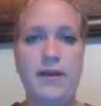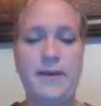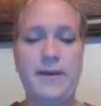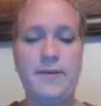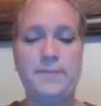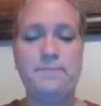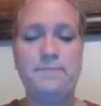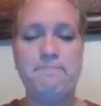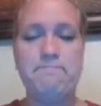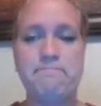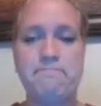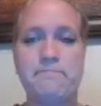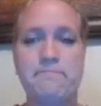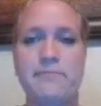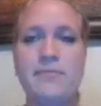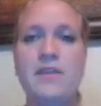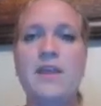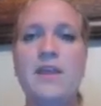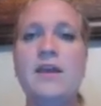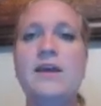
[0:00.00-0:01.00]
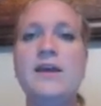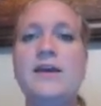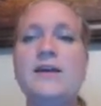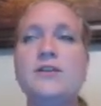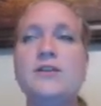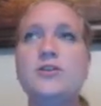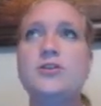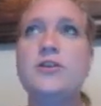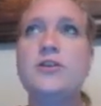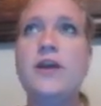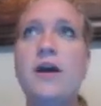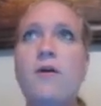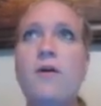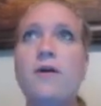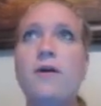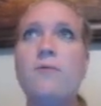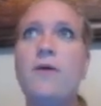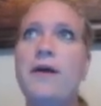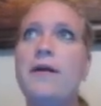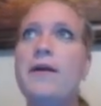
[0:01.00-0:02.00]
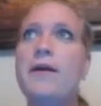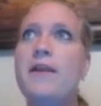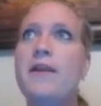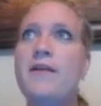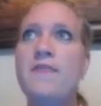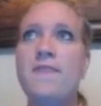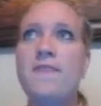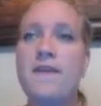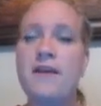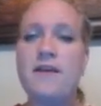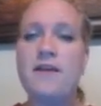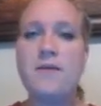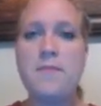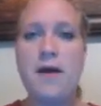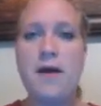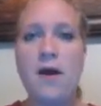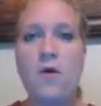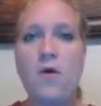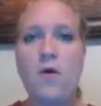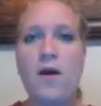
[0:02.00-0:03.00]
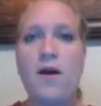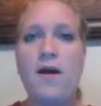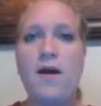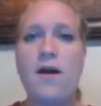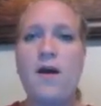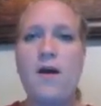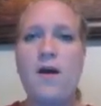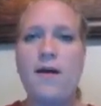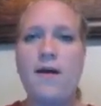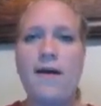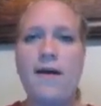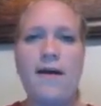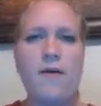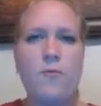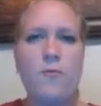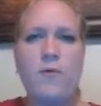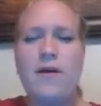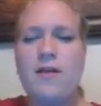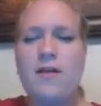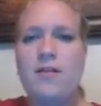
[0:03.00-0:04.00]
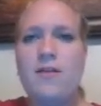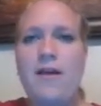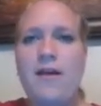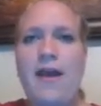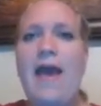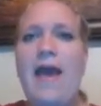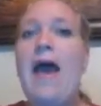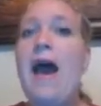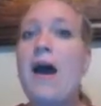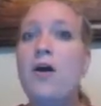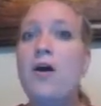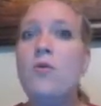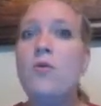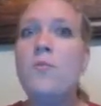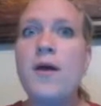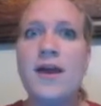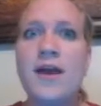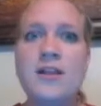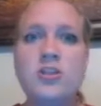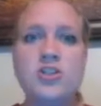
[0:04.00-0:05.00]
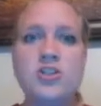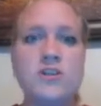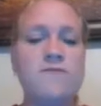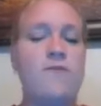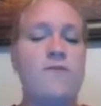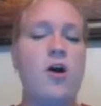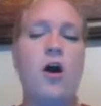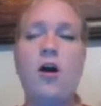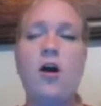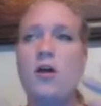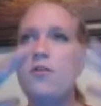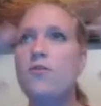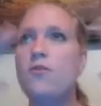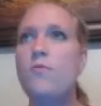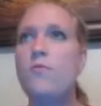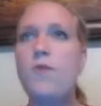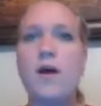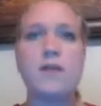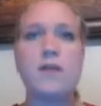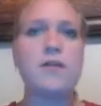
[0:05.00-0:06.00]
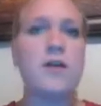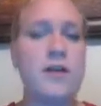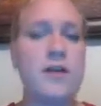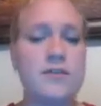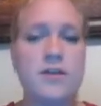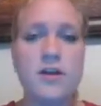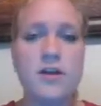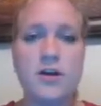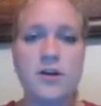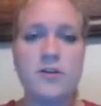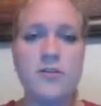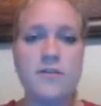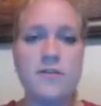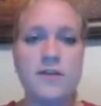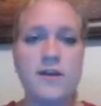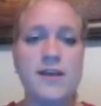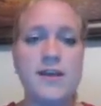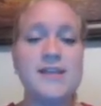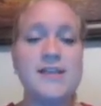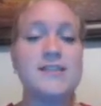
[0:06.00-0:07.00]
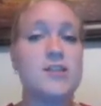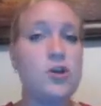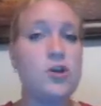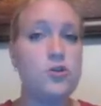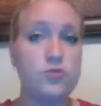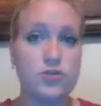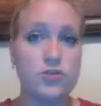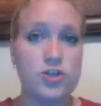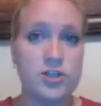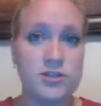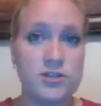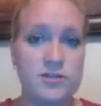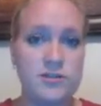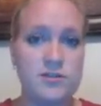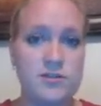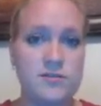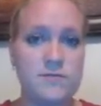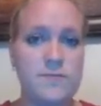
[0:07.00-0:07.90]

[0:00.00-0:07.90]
Okay. So now I want you to think about, well, how much of all the water on the earth is oceans?